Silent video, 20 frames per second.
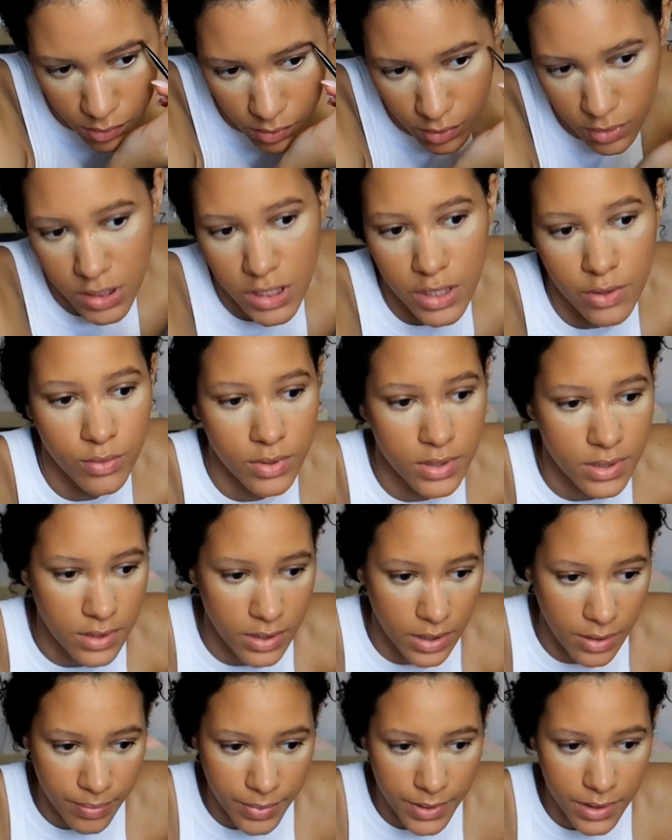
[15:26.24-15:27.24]
And she was
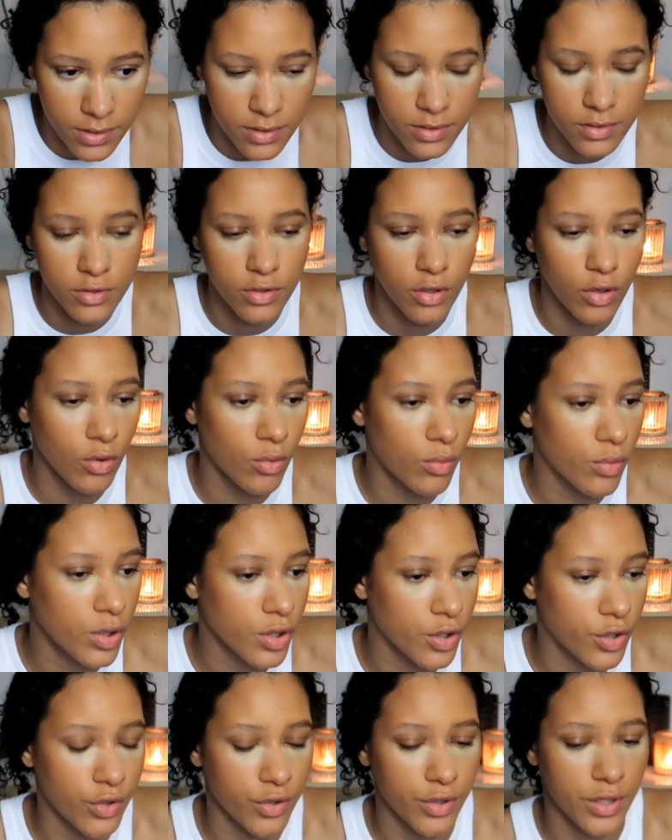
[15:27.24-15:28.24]
sleeping
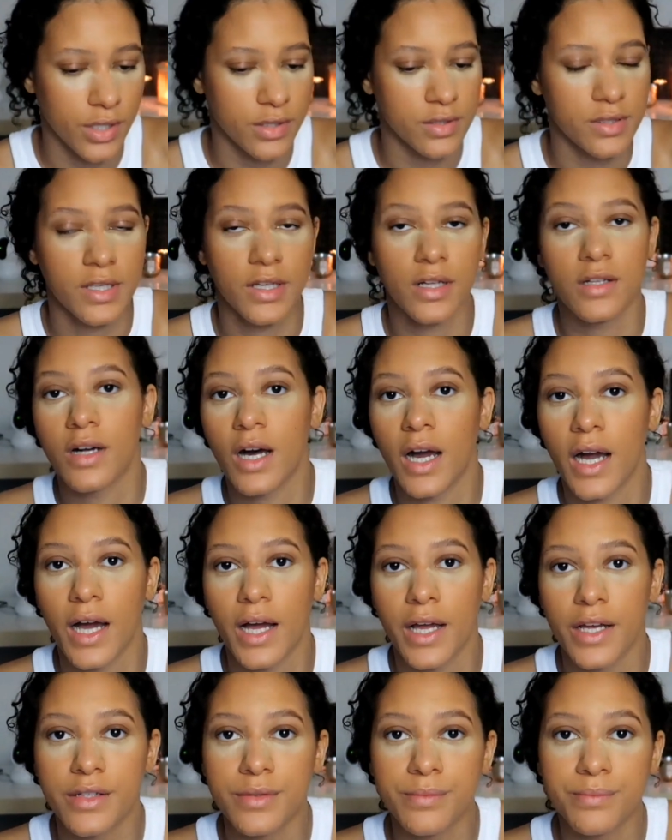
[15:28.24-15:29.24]
so good until
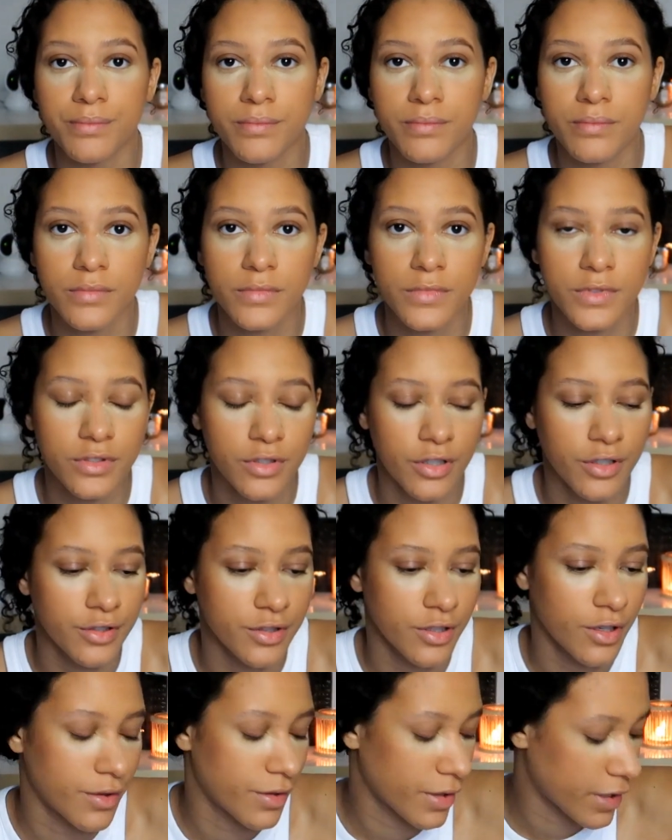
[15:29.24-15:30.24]
I
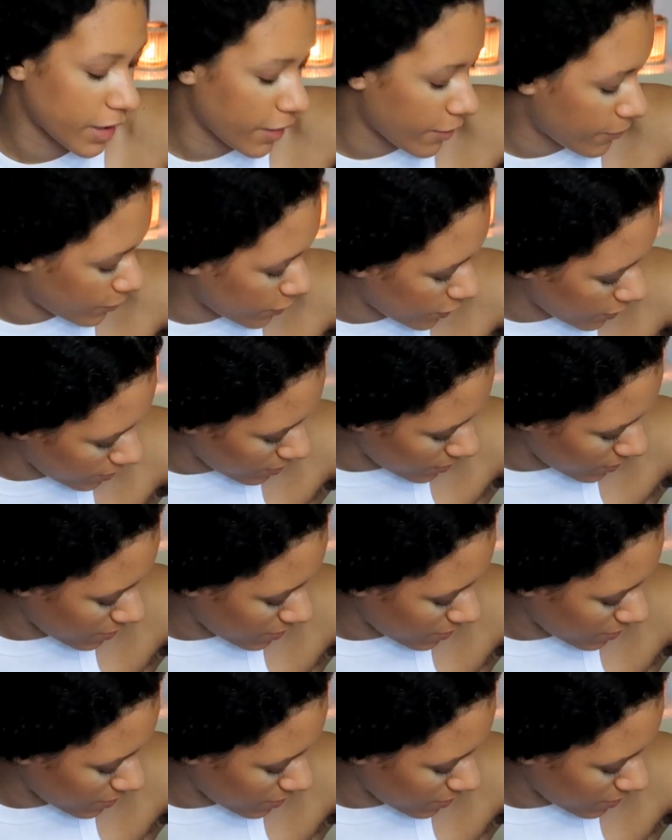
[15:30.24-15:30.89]
turned on the camera.